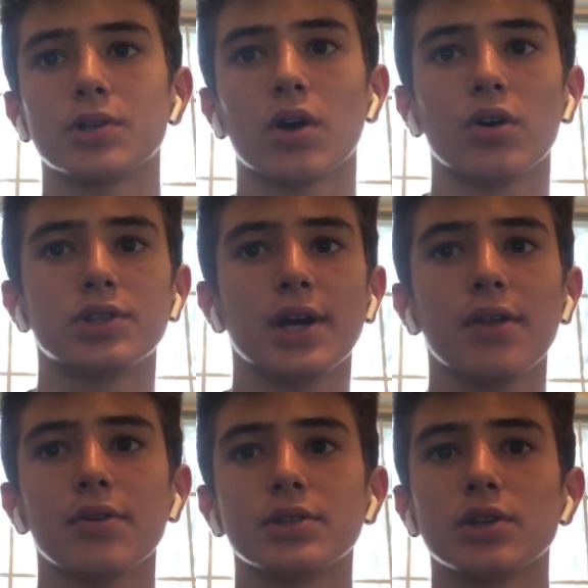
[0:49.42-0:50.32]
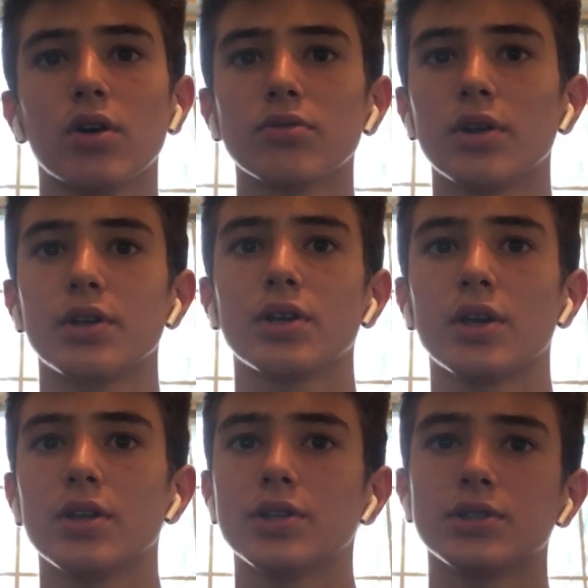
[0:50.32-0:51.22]
college athletes all running
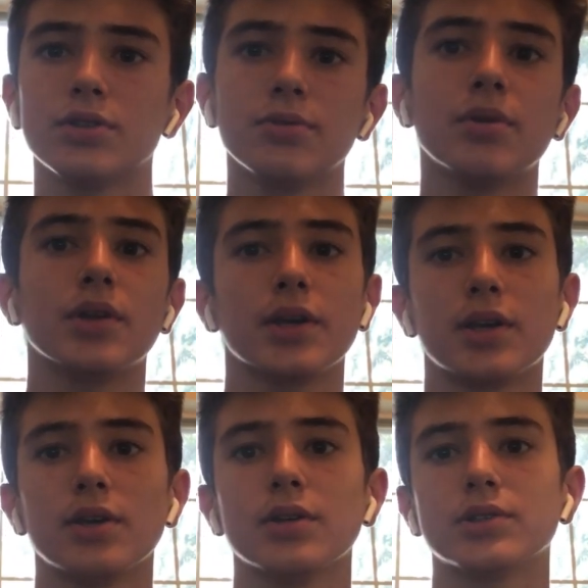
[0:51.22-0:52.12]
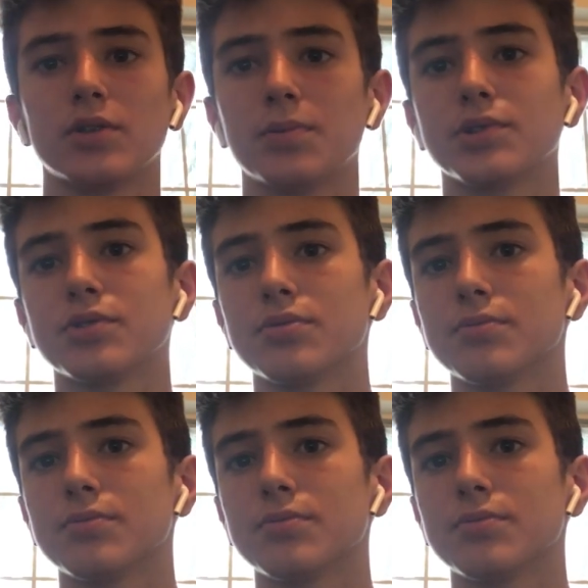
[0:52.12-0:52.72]
in this new Nike super shoe.